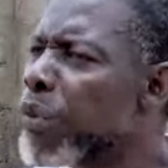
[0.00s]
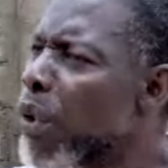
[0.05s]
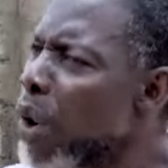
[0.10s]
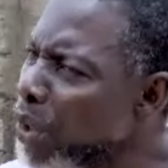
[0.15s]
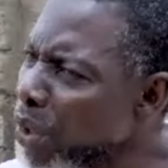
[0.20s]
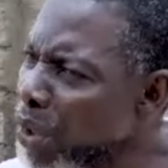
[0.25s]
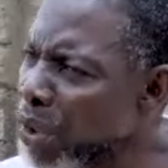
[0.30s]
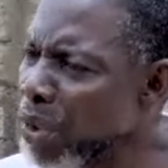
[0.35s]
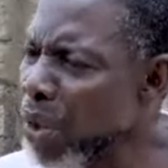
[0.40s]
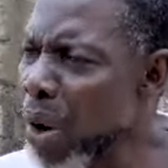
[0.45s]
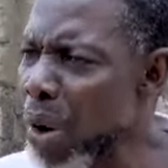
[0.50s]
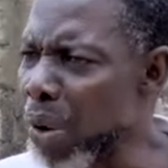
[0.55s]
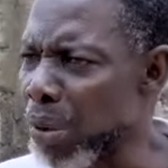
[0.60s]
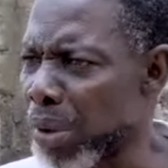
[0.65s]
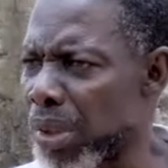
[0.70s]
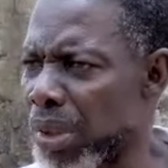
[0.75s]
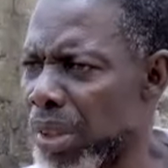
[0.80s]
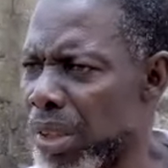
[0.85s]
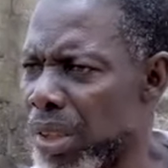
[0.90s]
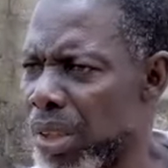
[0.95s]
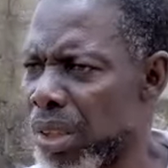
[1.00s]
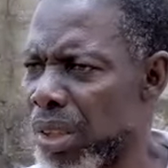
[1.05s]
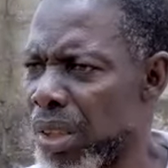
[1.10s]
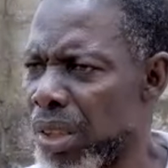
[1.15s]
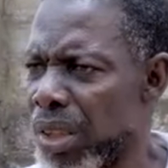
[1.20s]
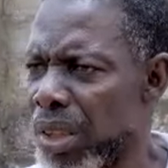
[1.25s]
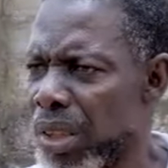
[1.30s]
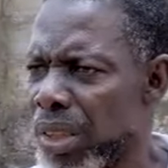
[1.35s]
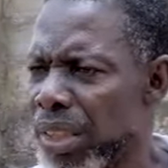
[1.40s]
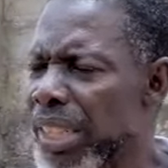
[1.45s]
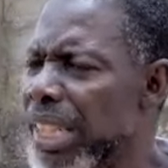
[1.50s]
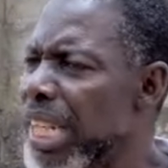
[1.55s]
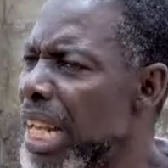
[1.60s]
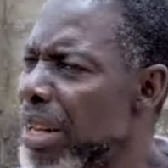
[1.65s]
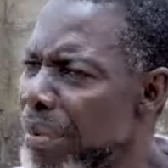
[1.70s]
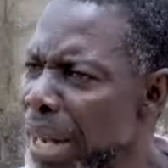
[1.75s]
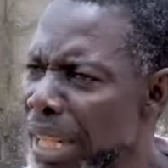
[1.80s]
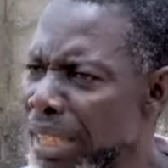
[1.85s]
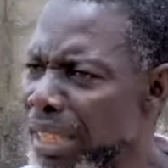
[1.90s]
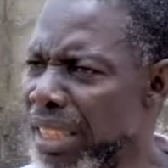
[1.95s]
Of course not. Hey.
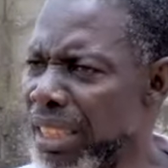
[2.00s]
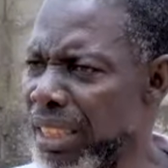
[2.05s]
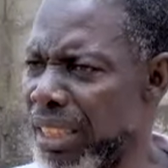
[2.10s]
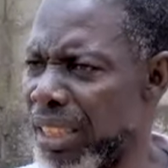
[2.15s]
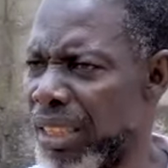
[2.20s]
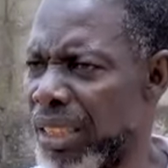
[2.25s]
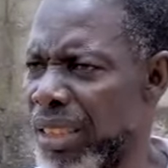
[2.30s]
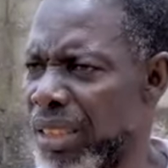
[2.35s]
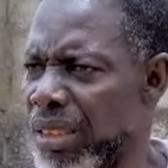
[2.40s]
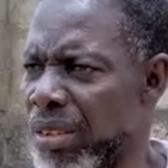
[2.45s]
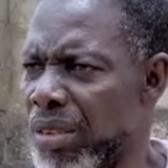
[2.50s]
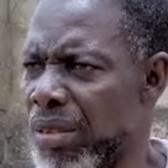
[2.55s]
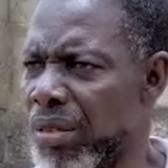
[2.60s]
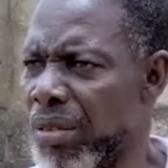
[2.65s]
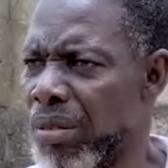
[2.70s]
She never did.